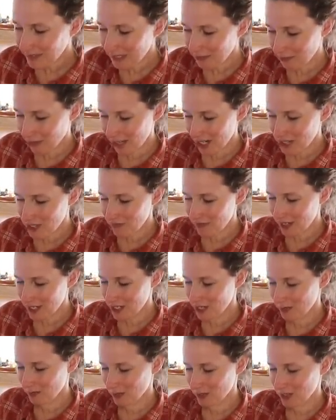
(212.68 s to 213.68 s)
Fresh
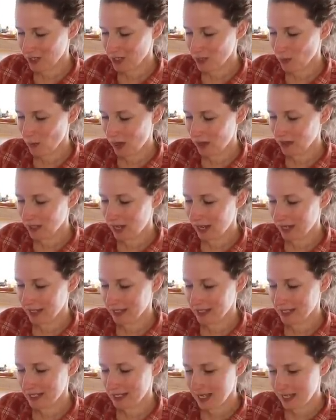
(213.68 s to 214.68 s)
vegetables is well nigh a
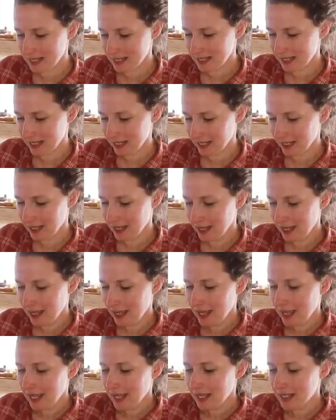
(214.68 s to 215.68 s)
necessity.
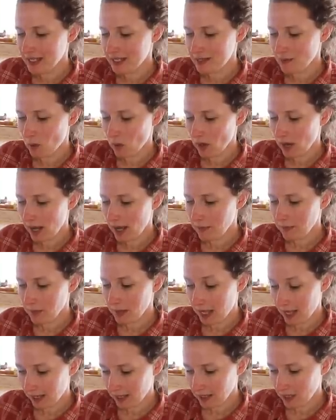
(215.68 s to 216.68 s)
It is more
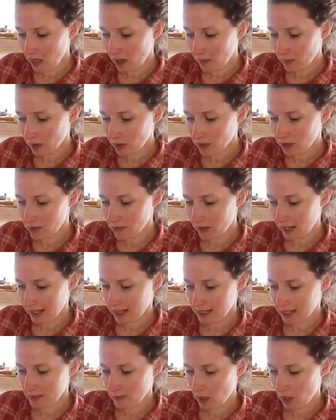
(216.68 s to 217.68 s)
economical to buy
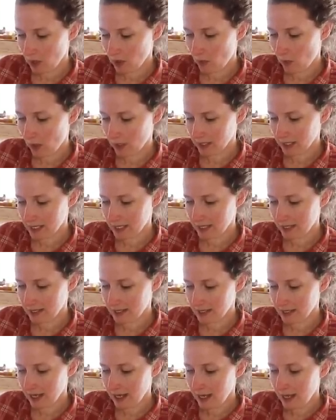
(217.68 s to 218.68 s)
in small
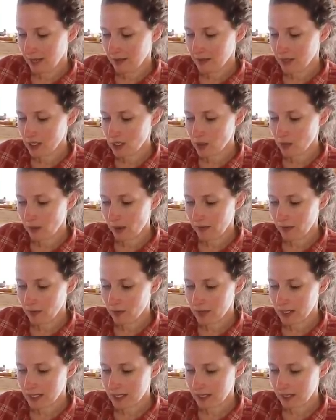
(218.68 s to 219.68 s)
quantities than to run the
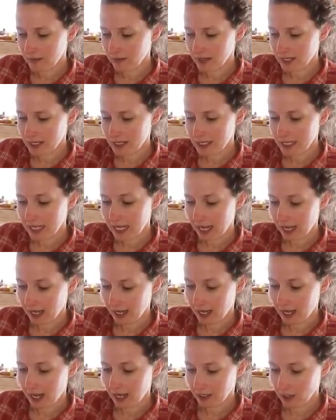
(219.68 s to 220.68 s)
risk of its
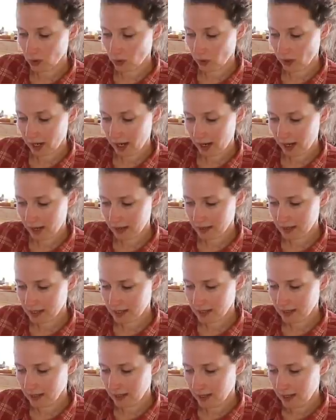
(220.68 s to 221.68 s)
decay at your
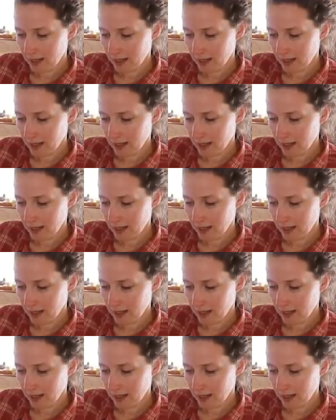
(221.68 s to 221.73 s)
hands.